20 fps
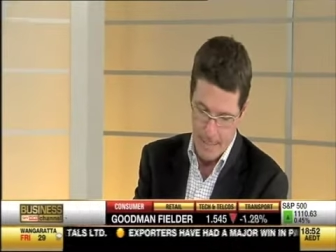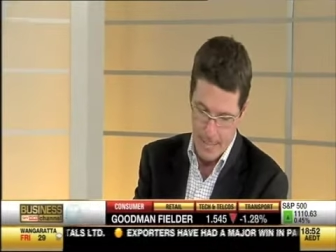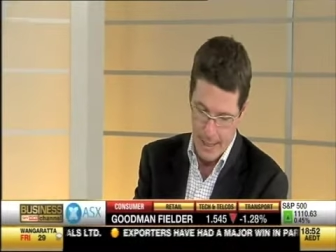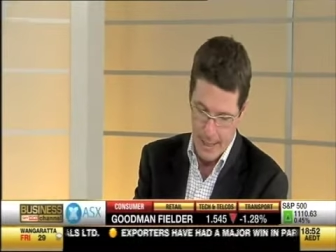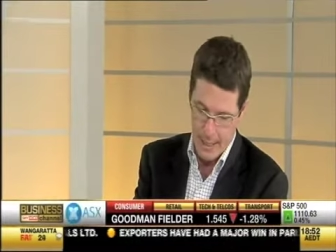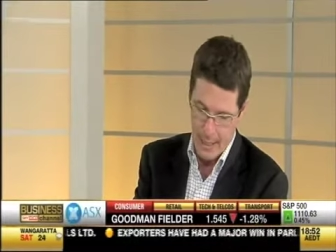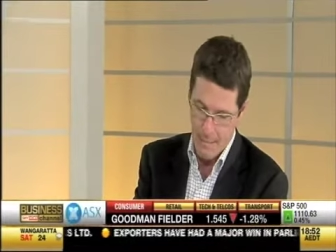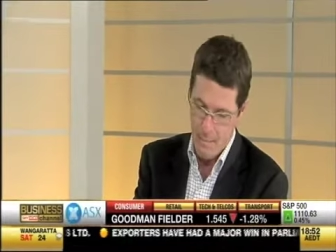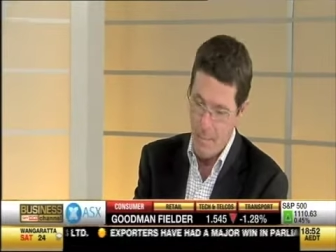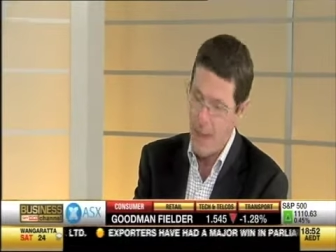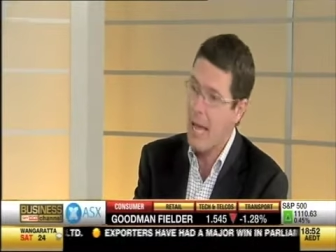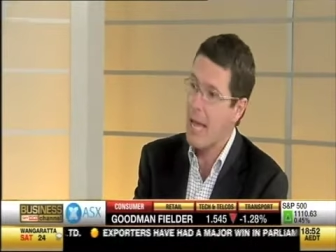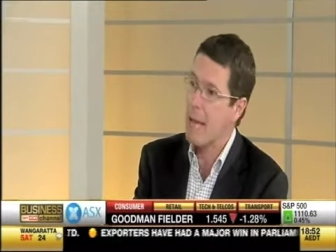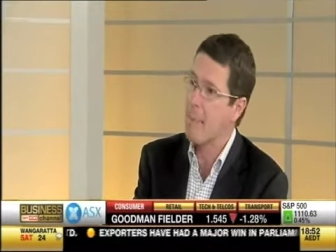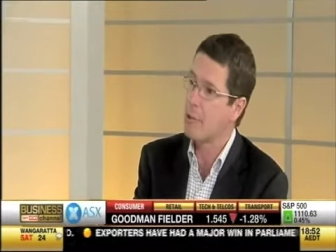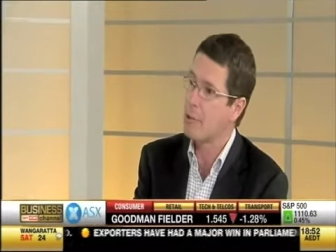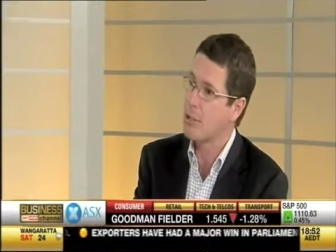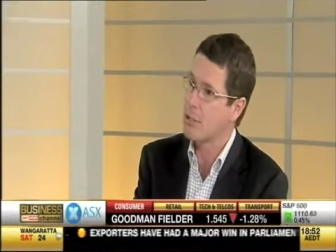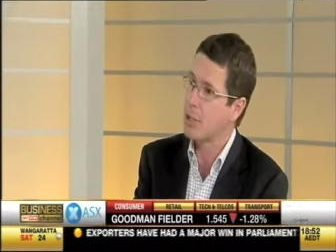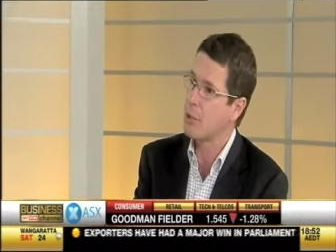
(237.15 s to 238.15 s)

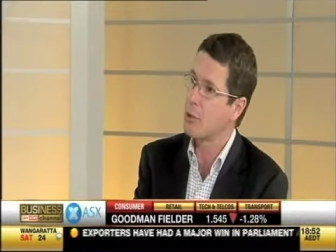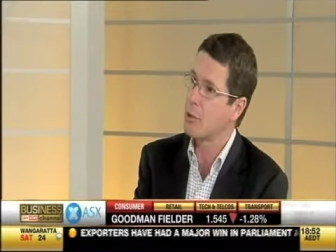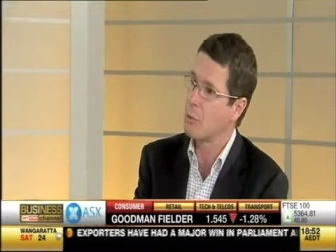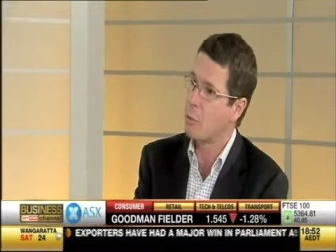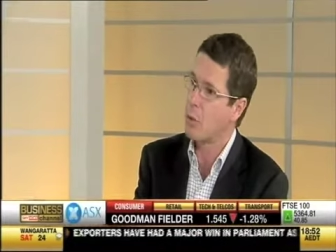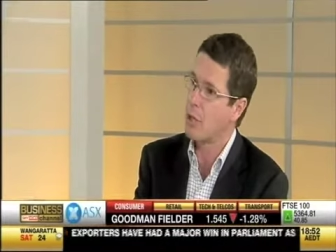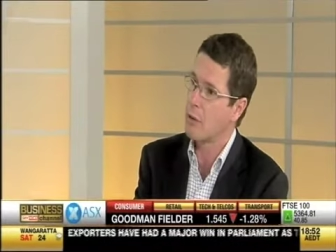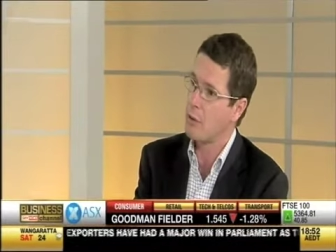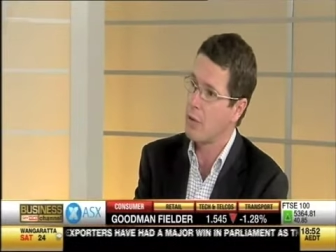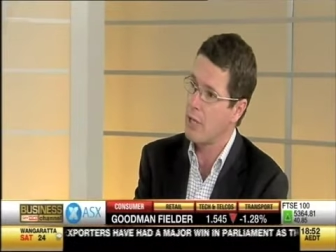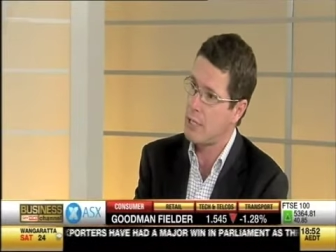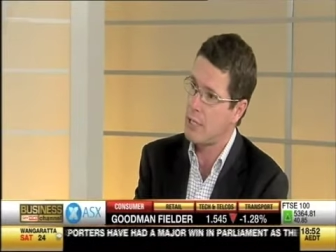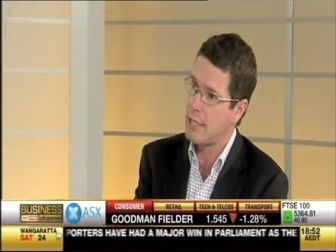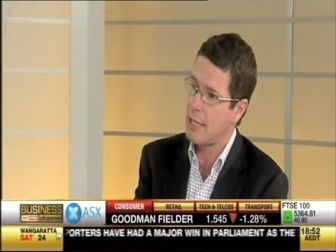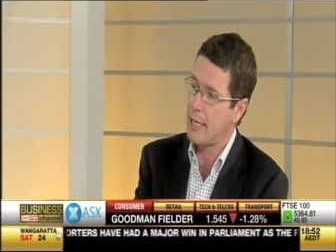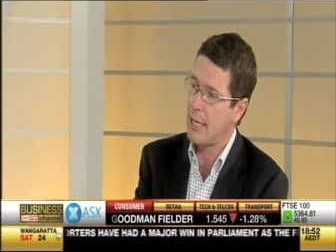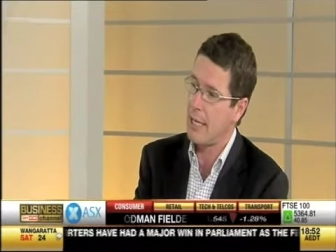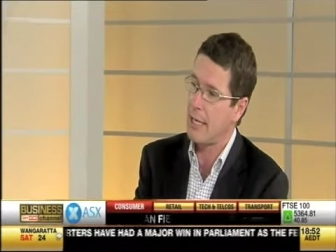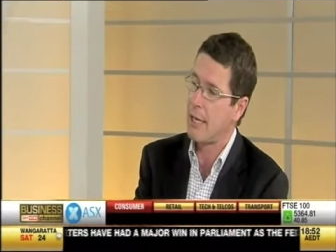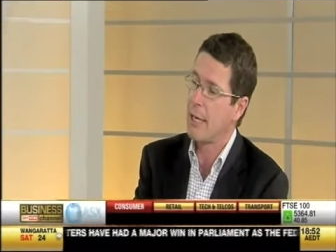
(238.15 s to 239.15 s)
impairments to goodwill this
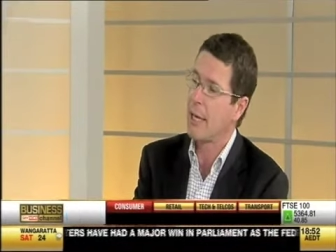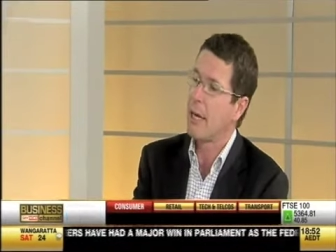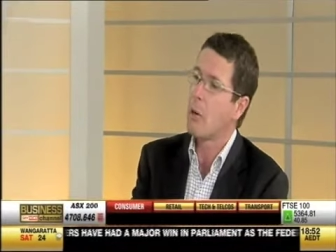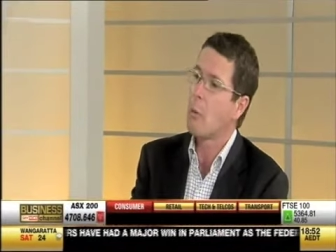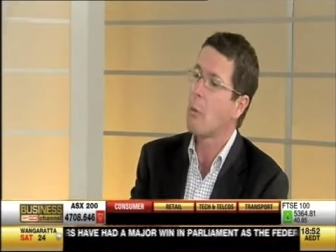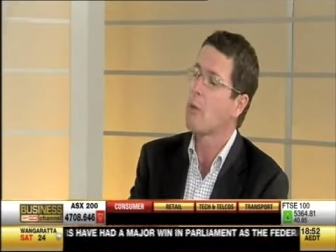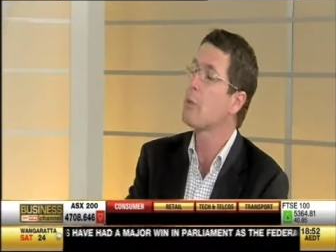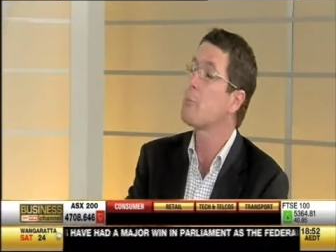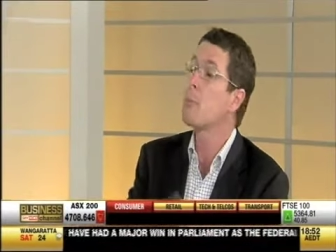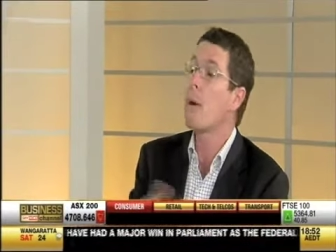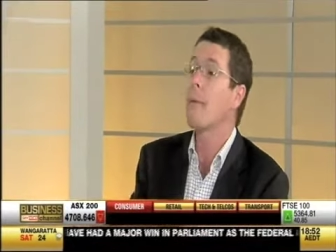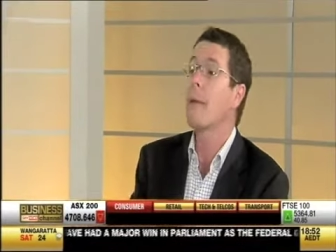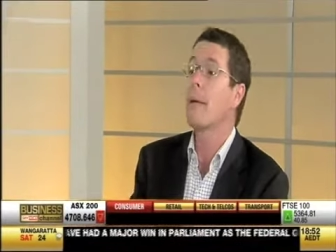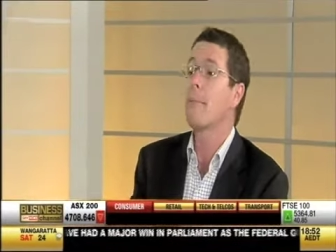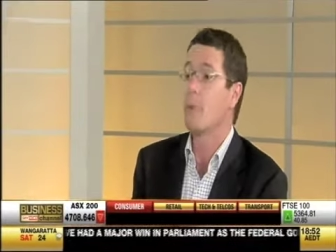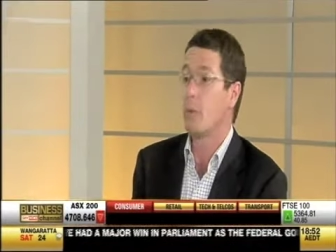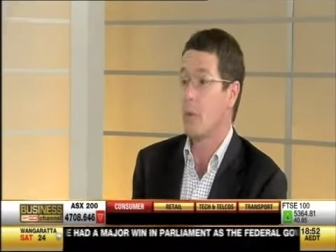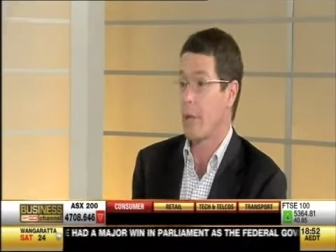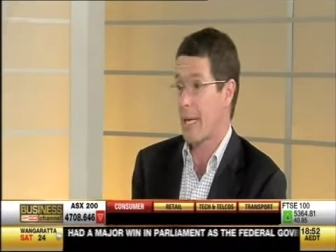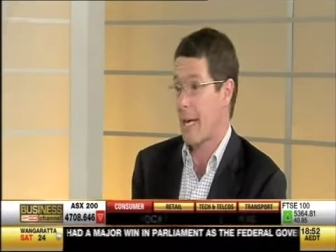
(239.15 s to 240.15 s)
year, well, there's probably
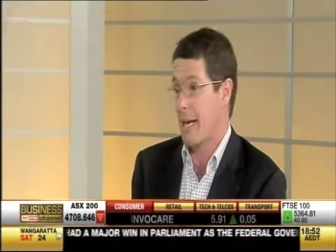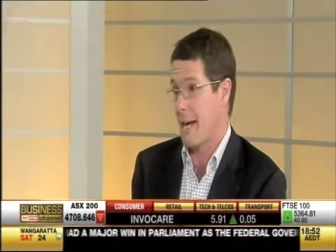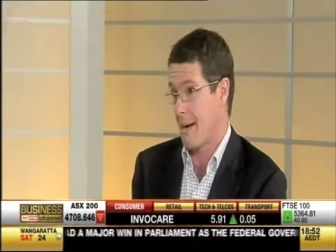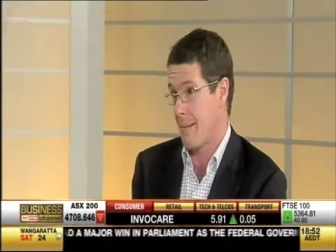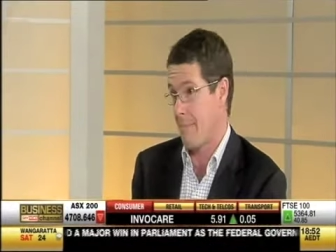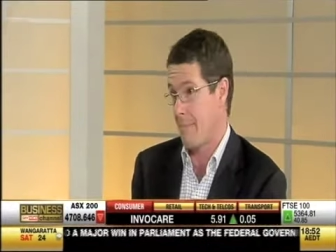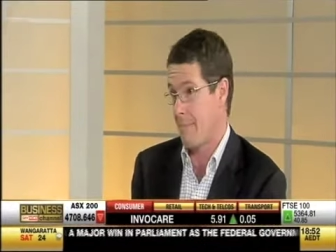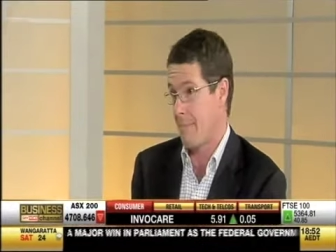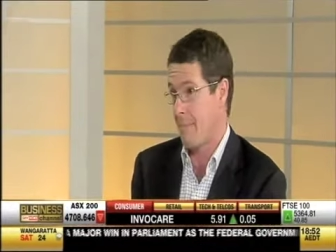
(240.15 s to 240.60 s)
more to come.